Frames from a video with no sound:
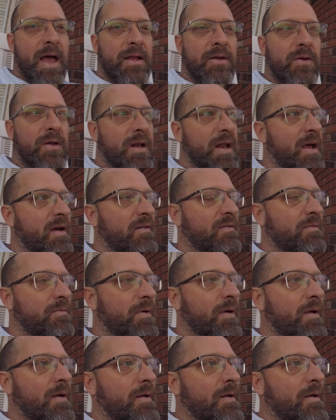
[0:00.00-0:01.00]
and you can have
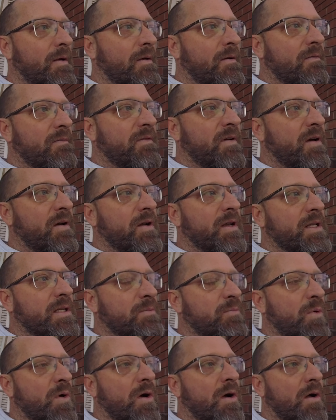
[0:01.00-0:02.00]
very
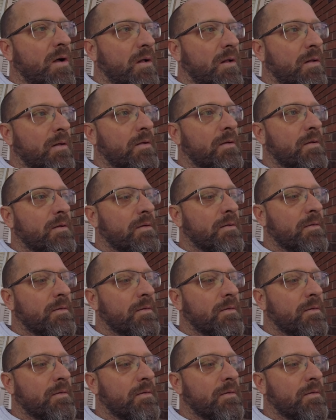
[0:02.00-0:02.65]
small